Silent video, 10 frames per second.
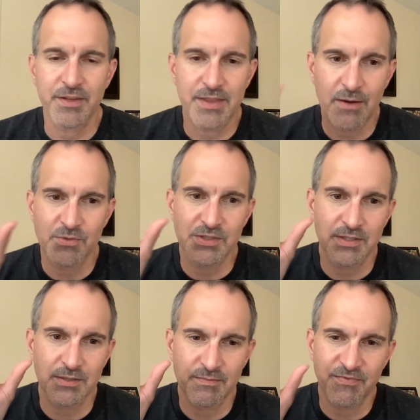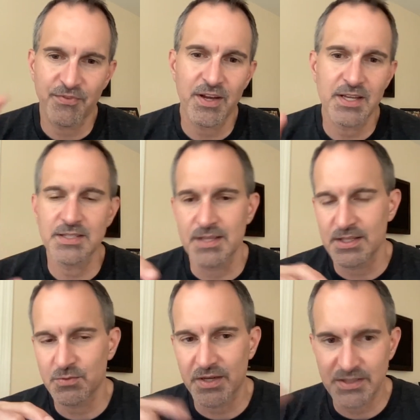And that was the phrase, and
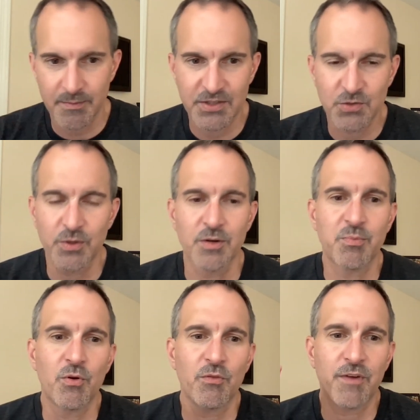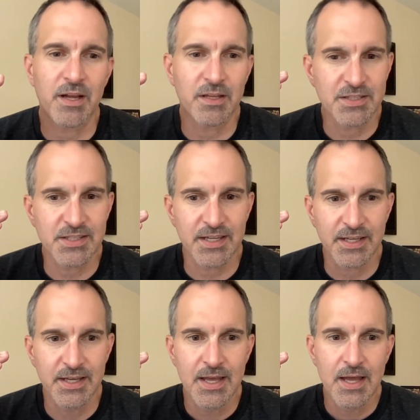that's why it's on my Twitter profile. It's
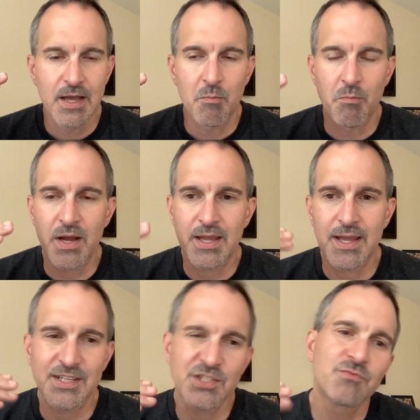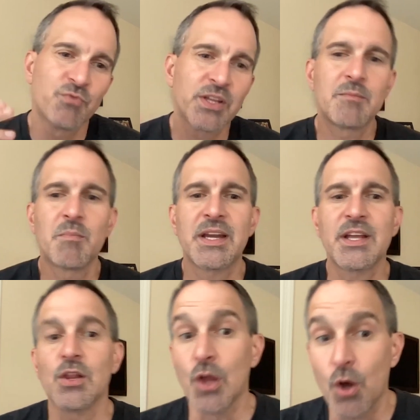like, and it's really money
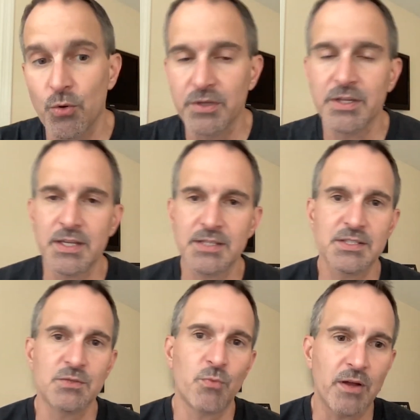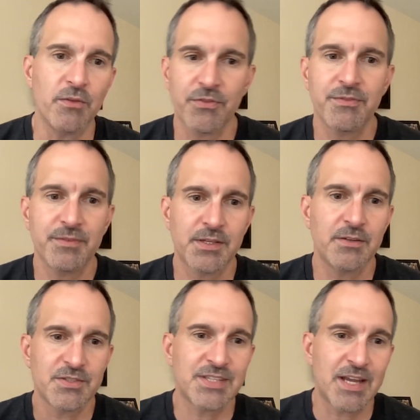alone isn't wealth, you
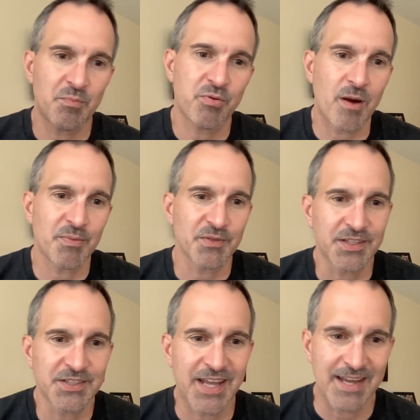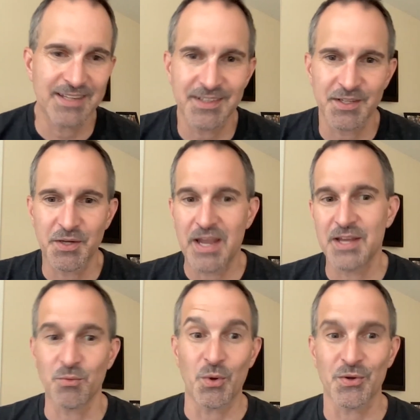know, to say it properly, because ain't
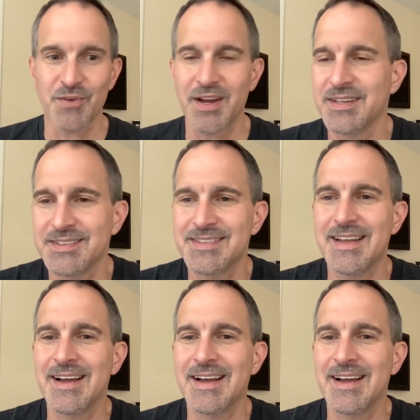a word, right?